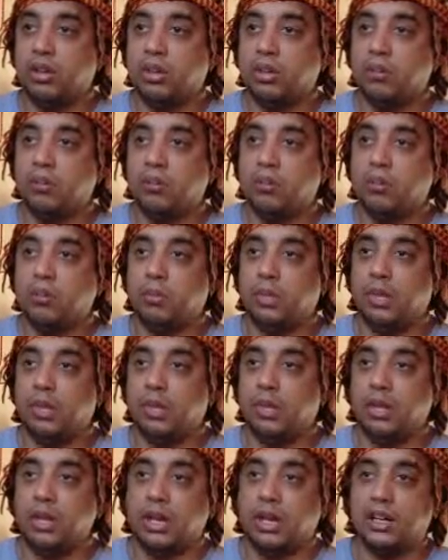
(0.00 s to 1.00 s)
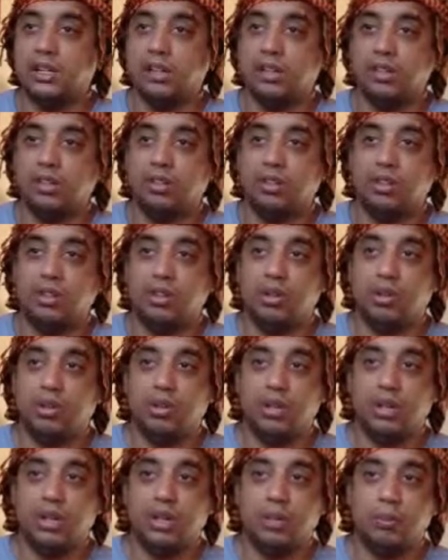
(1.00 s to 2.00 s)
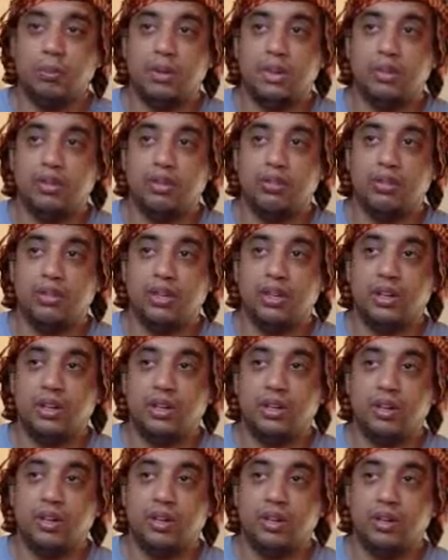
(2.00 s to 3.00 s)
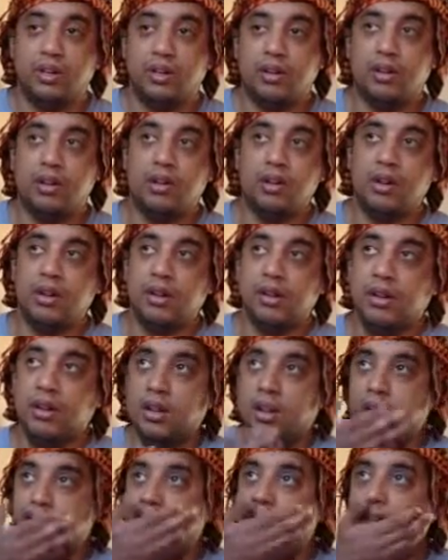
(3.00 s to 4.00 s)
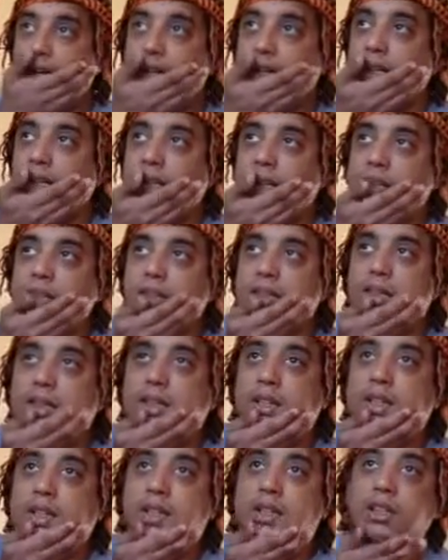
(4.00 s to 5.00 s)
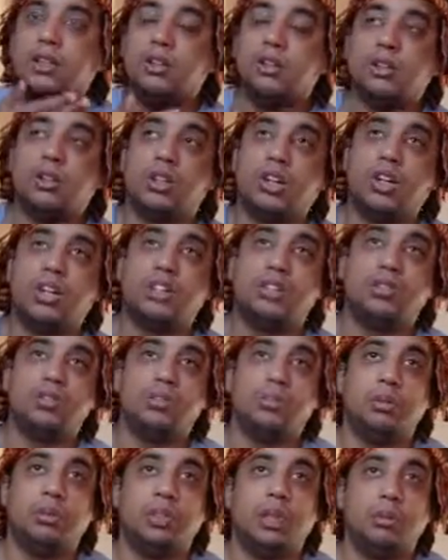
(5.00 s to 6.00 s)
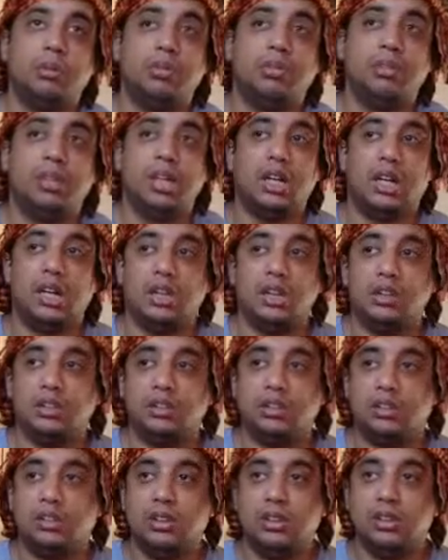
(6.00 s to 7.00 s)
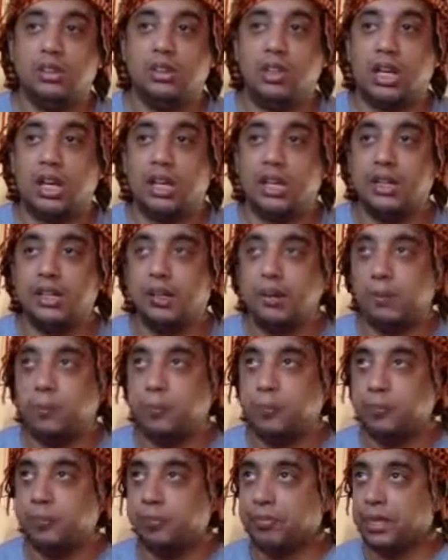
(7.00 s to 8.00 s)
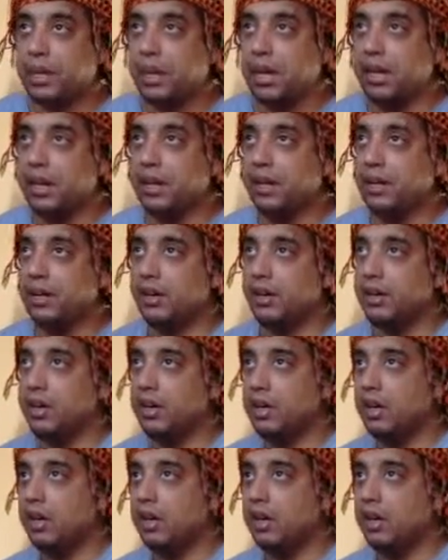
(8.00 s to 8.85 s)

him light and security in place of fear, and God guides from the depths of darkness into light, and